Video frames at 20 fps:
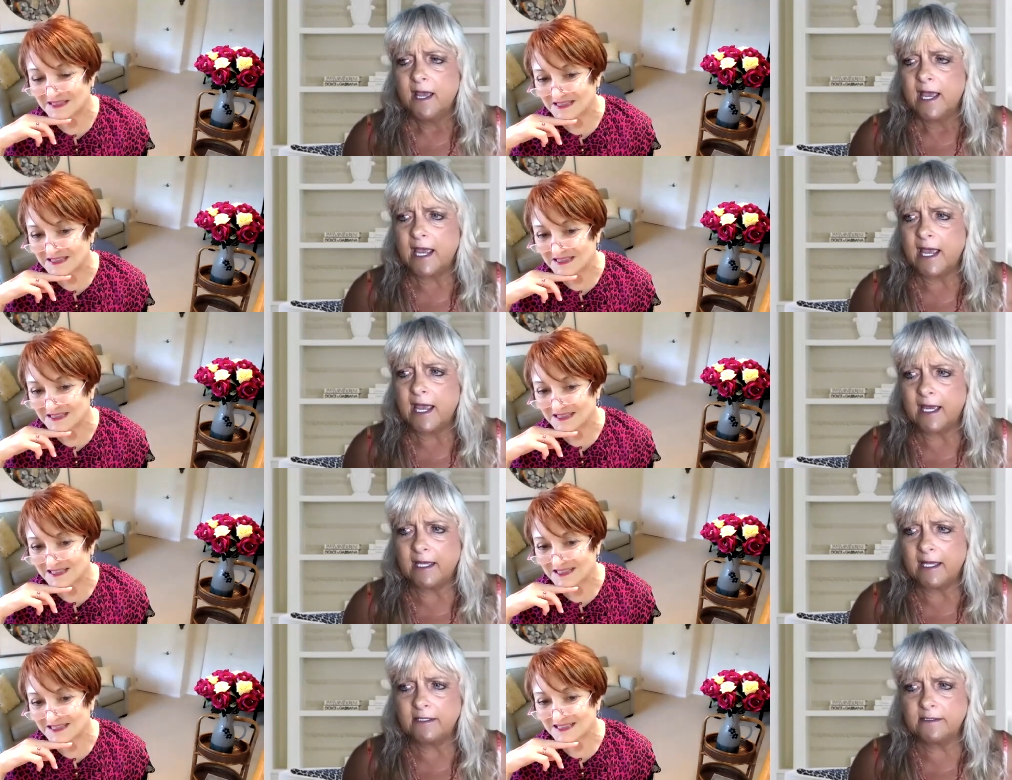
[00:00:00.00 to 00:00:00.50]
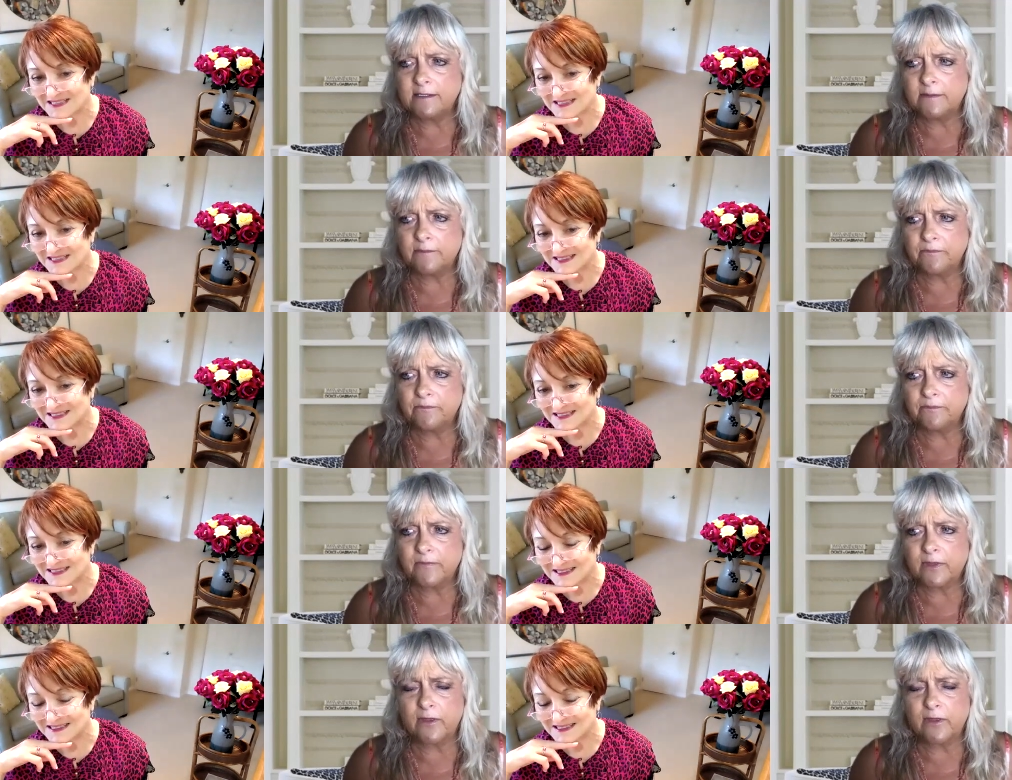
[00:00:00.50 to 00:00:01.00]
Speaker 1: and
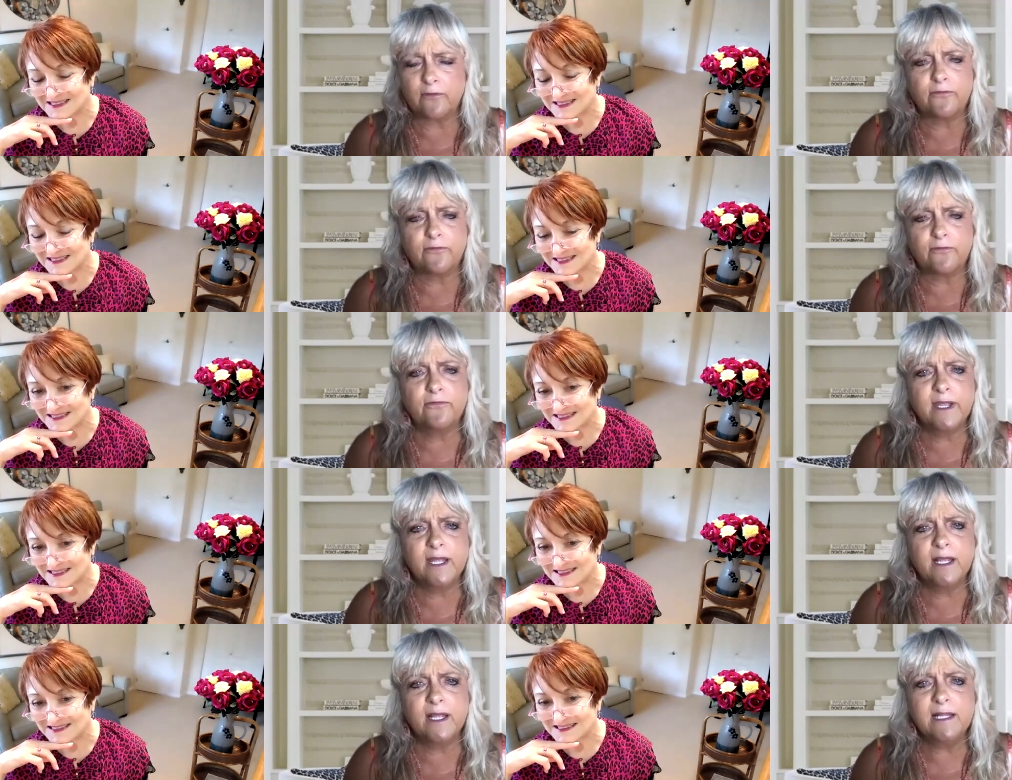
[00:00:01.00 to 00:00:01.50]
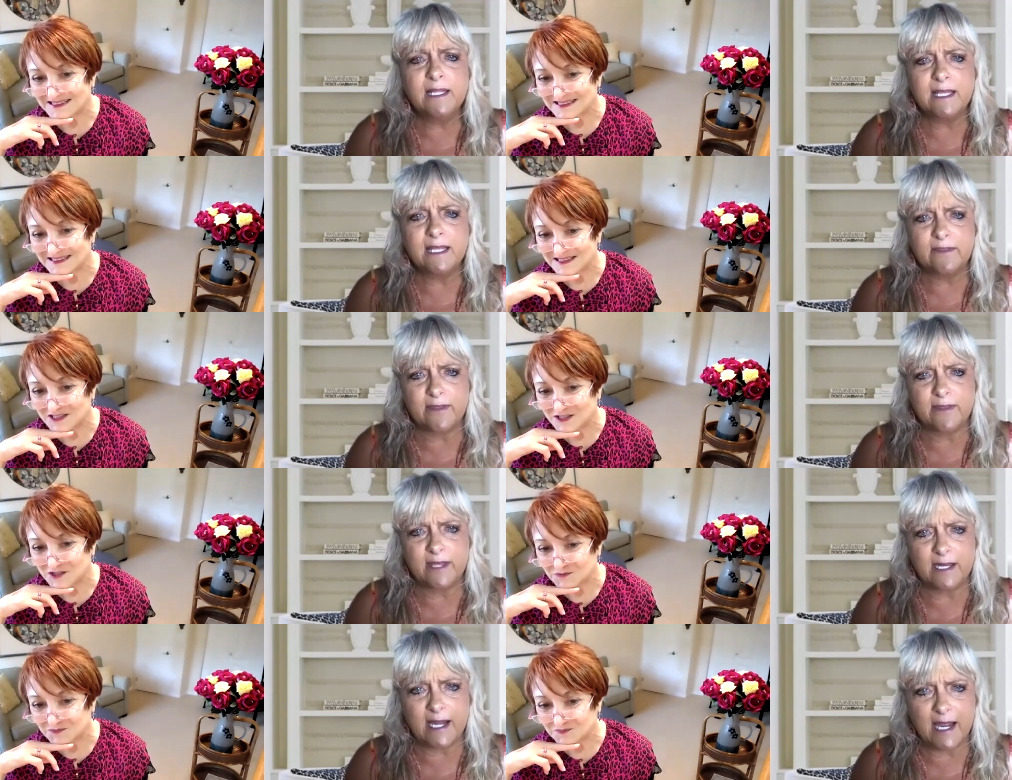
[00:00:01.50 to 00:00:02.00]
the feeling
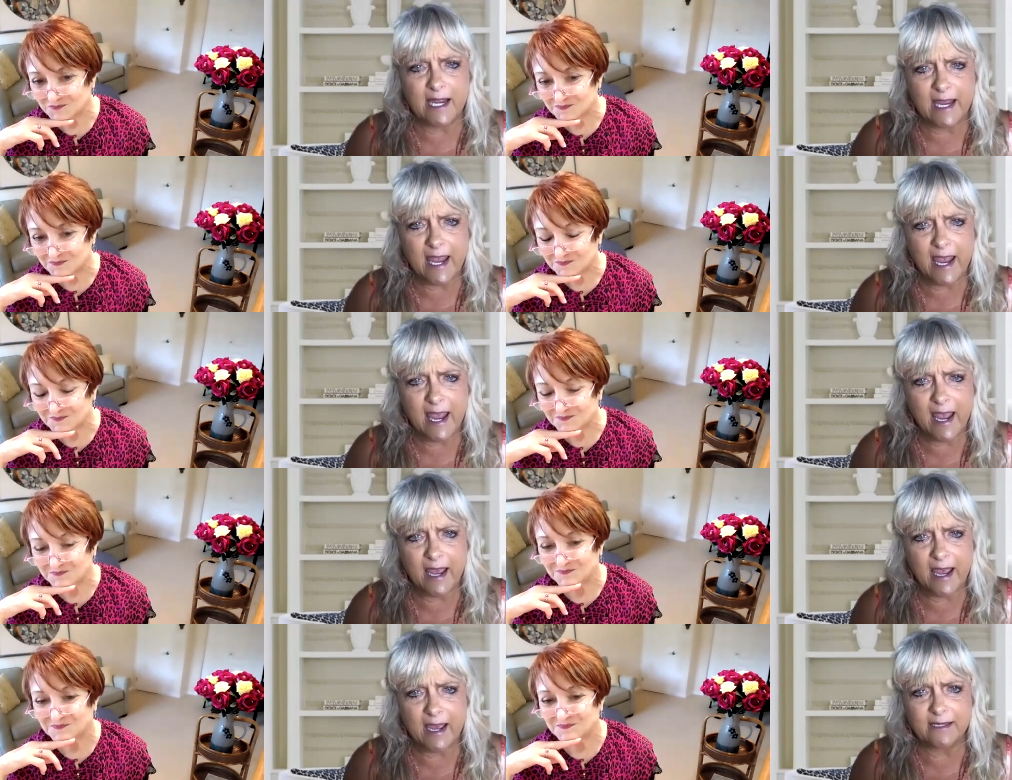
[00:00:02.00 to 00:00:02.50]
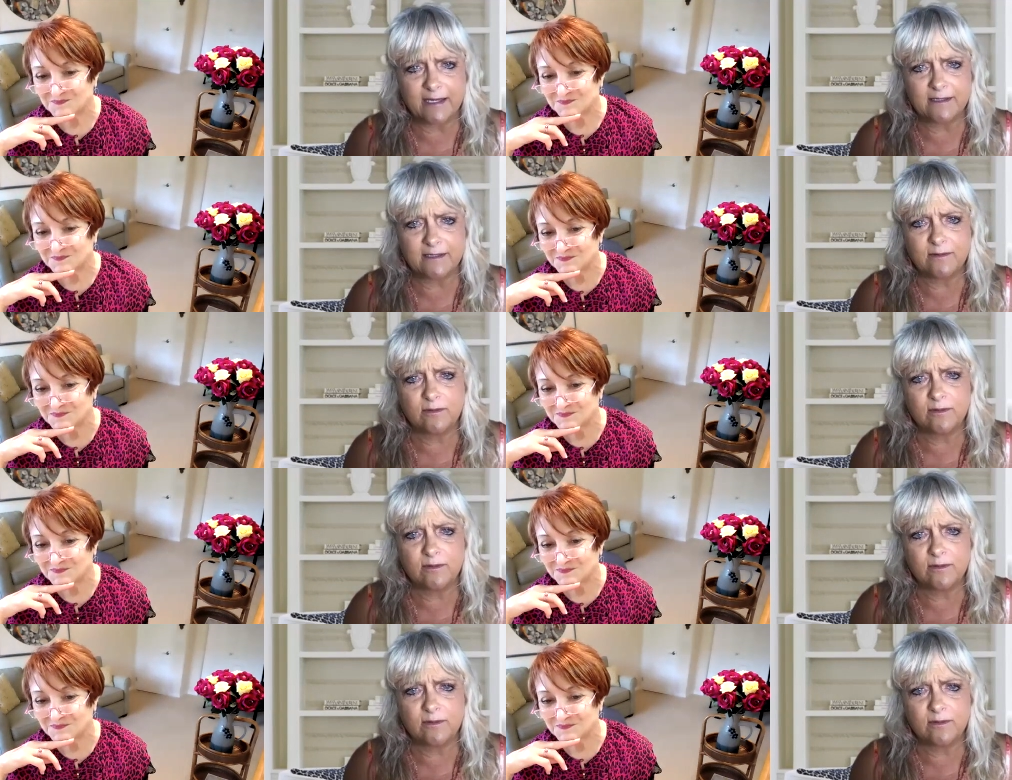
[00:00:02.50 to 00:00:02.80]
that i had